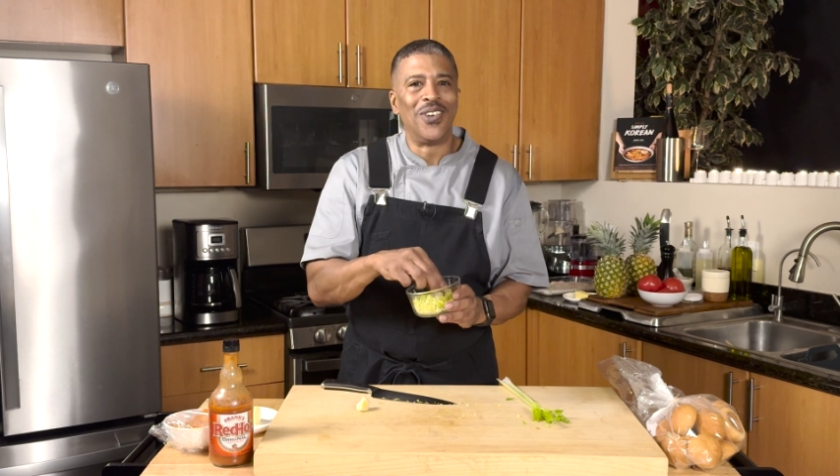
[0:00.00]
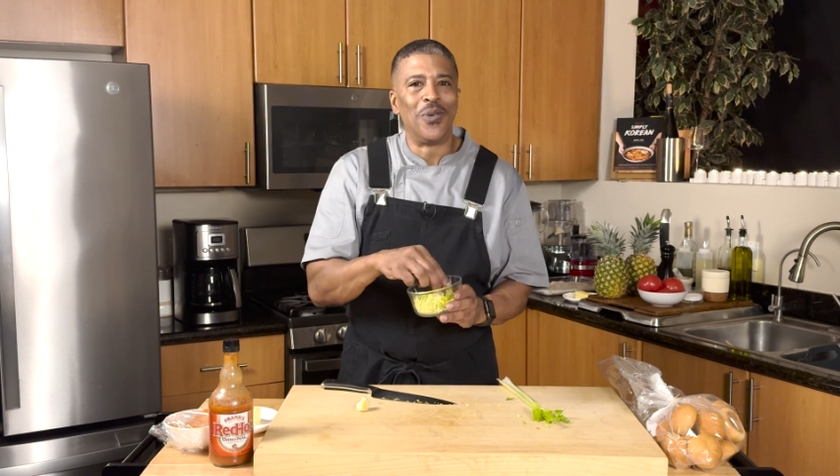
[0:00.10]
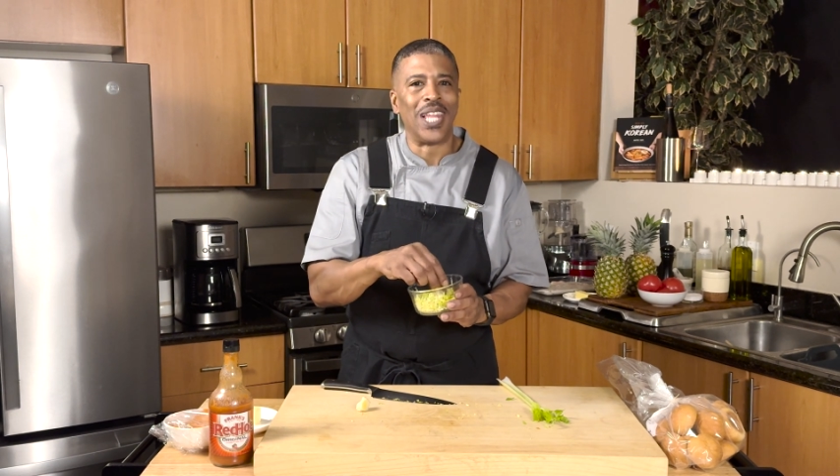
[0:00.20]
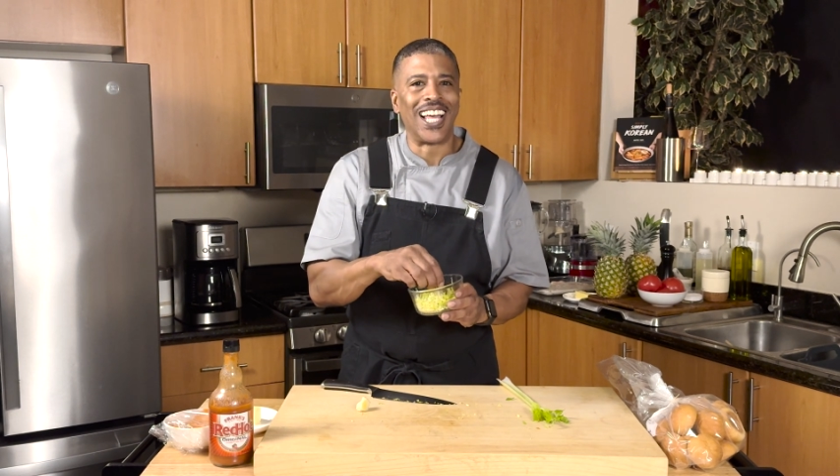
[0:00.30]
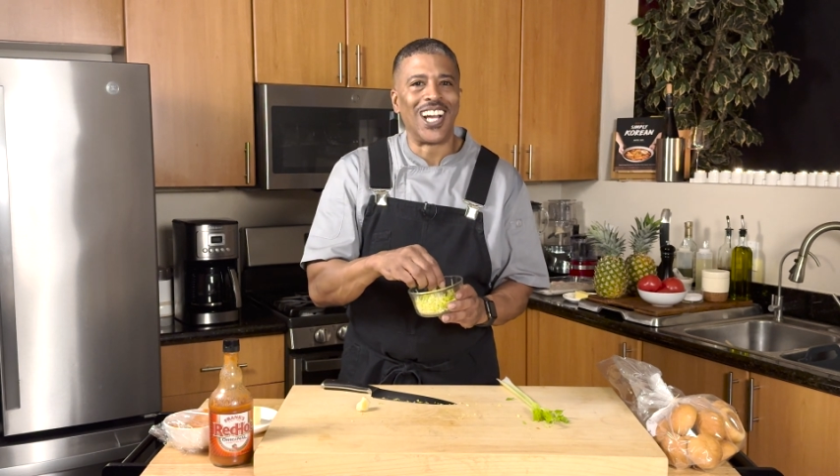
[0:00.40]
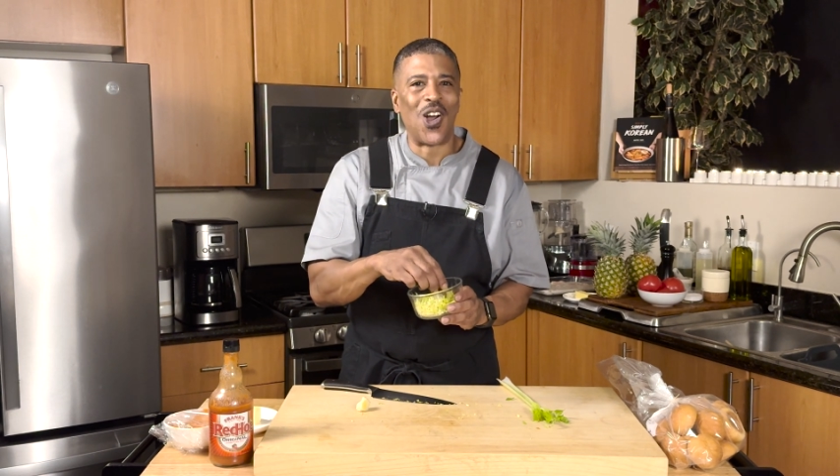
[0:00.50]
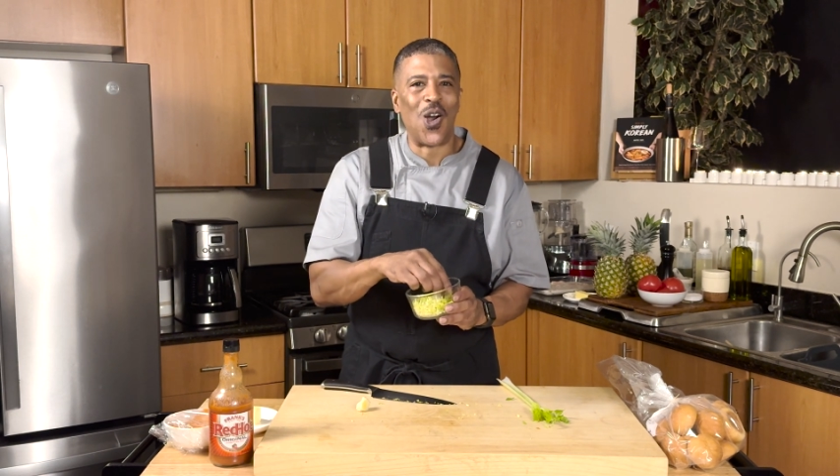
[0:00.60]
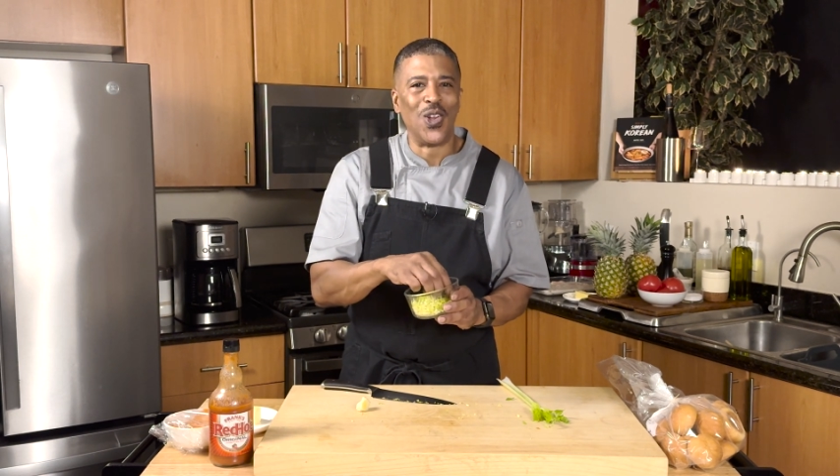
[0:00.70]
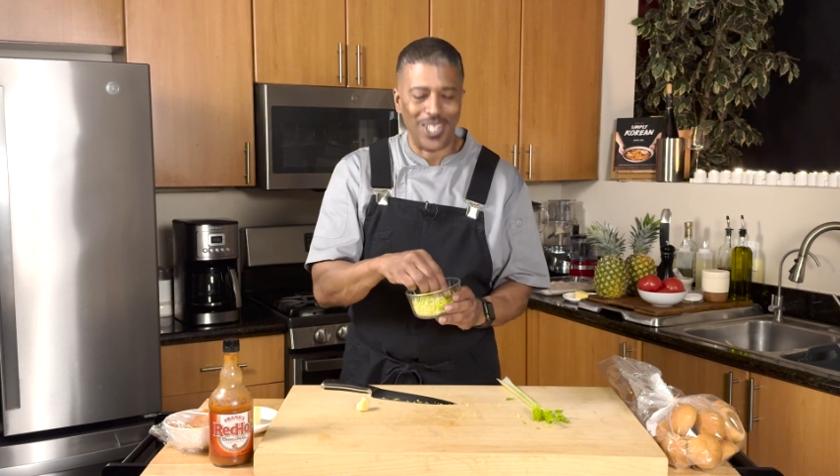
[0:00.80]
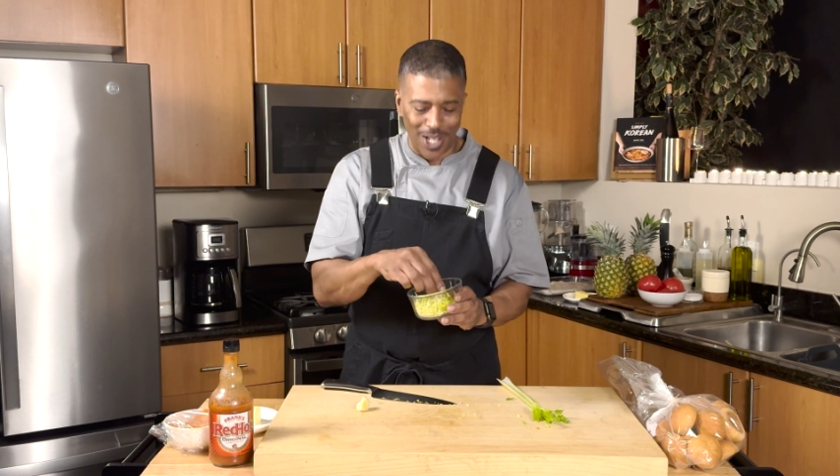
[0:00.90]
like I
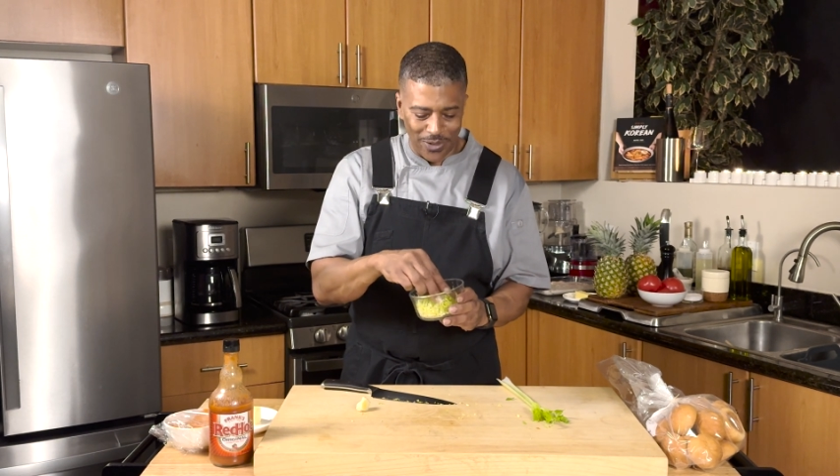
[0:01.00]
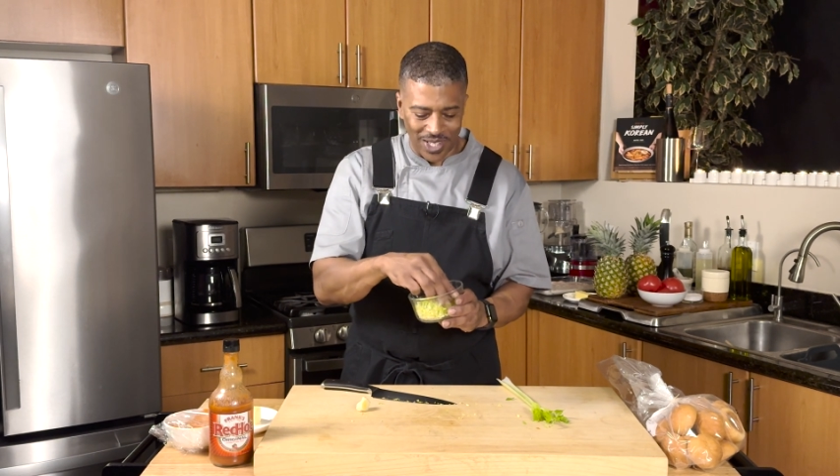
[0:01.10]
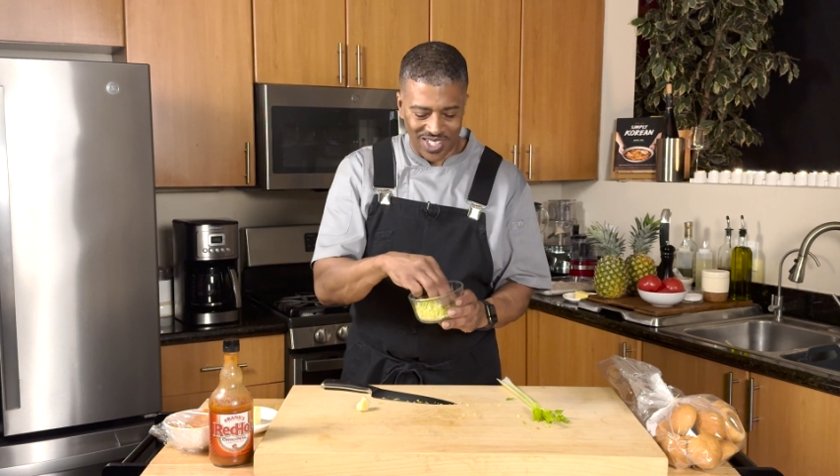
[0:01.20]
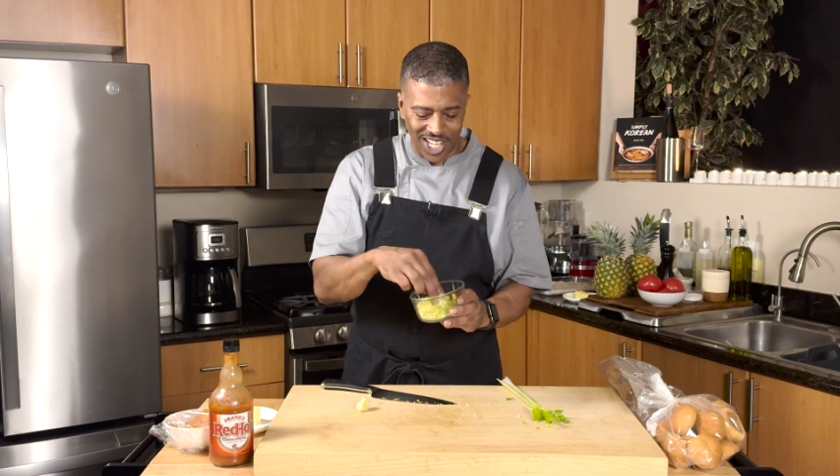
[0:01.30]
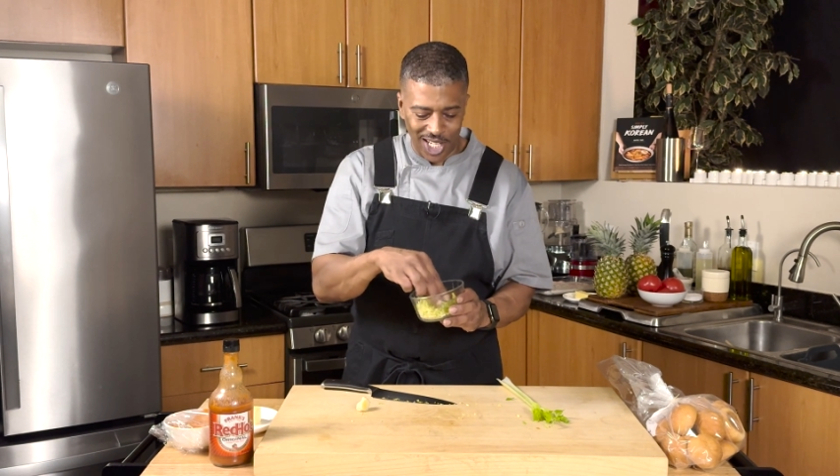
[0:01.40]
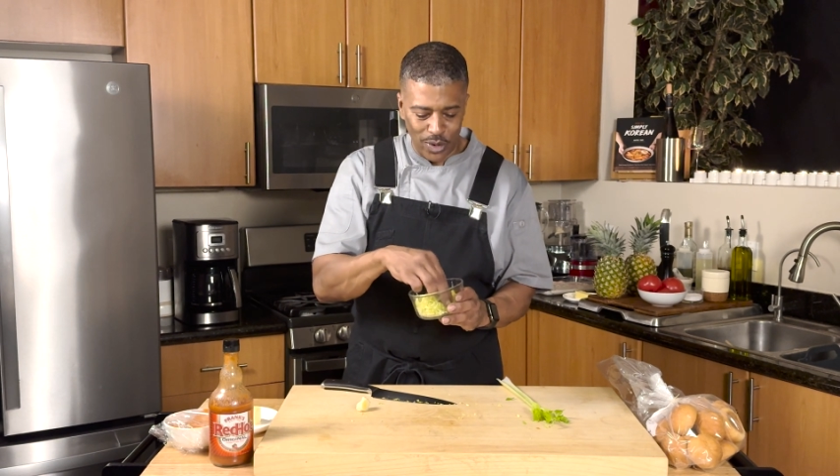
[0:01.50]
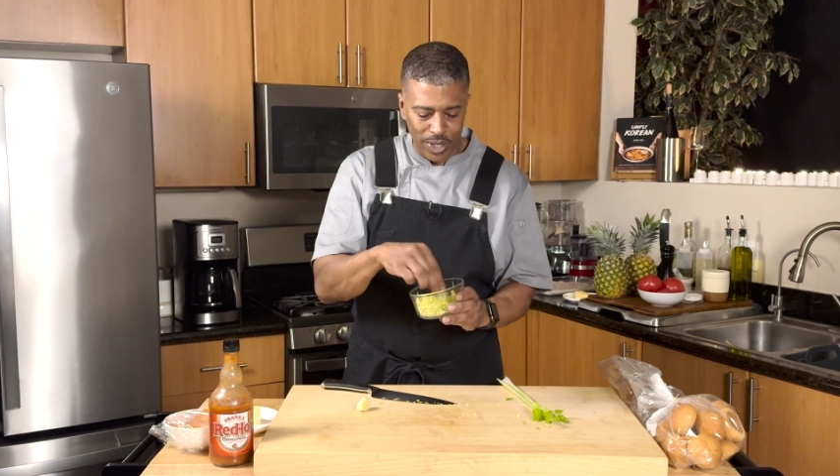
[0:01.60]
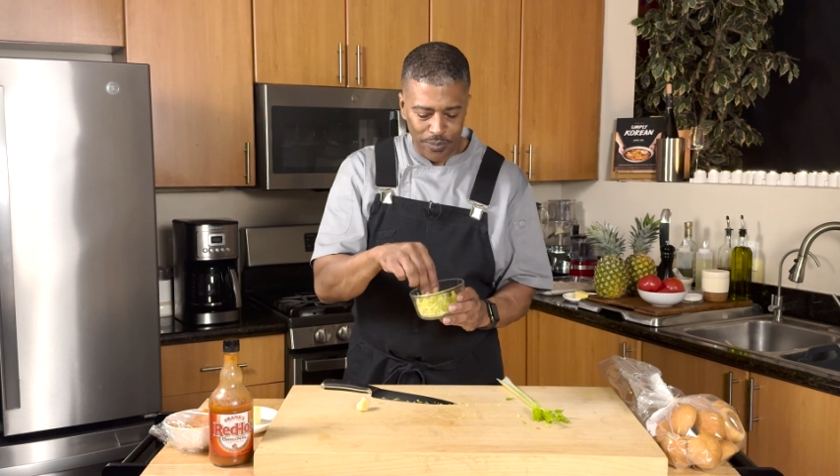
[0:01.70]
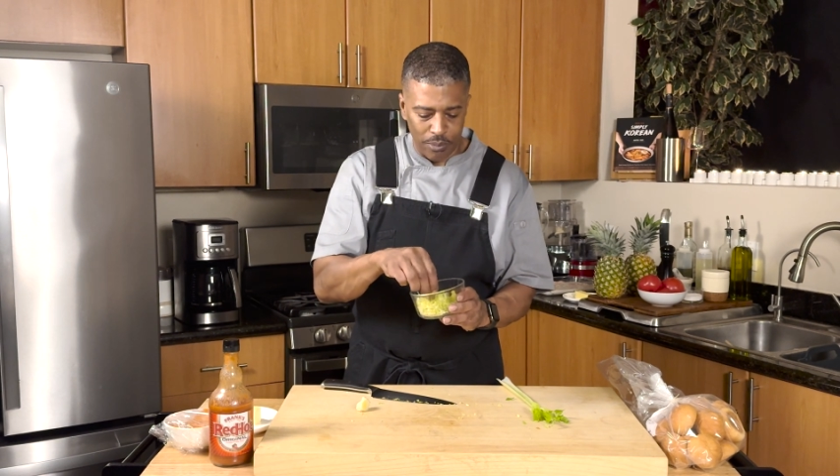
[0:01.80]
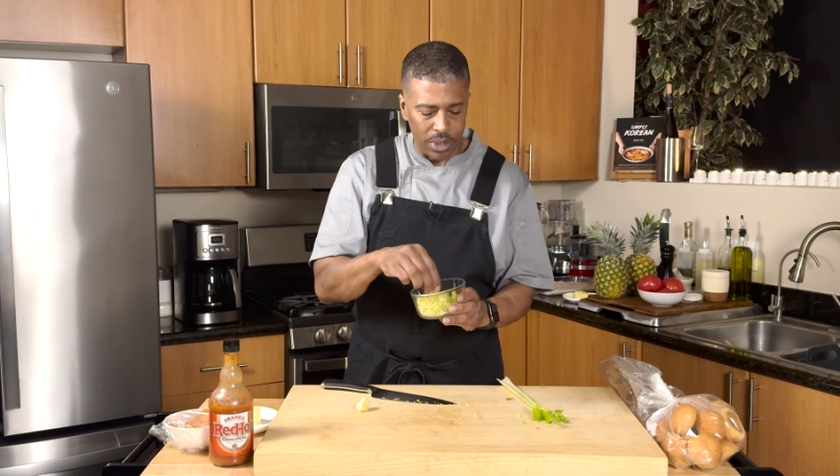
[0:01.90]
called it, of the celery,
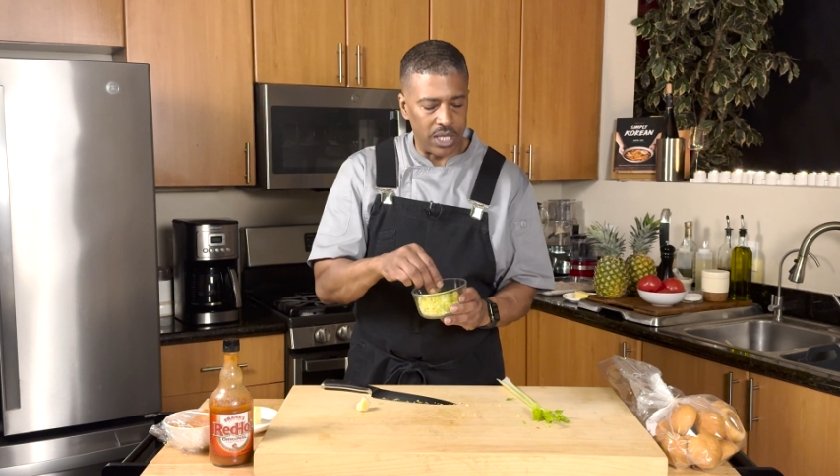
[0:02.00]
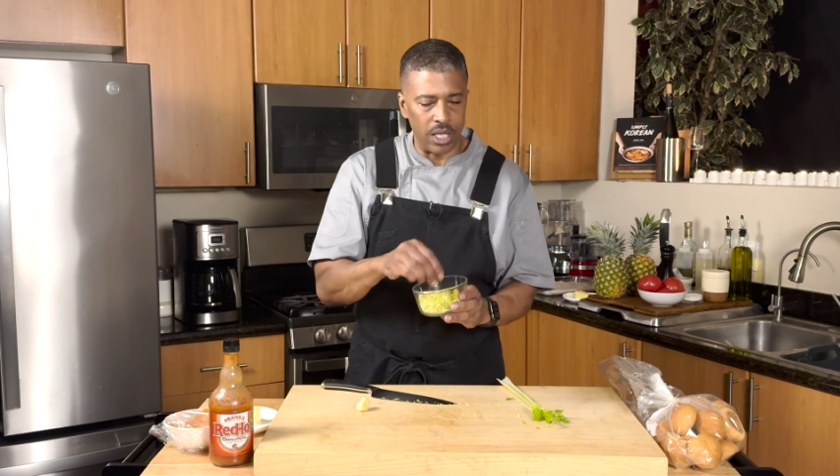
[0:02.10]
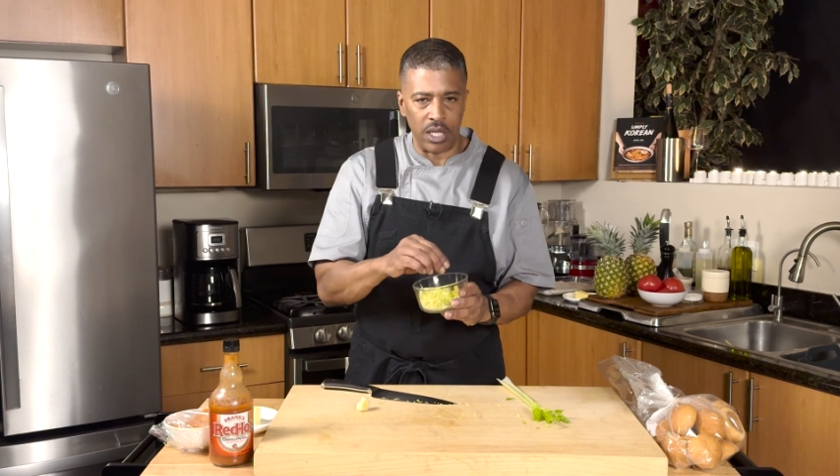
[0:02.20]
but the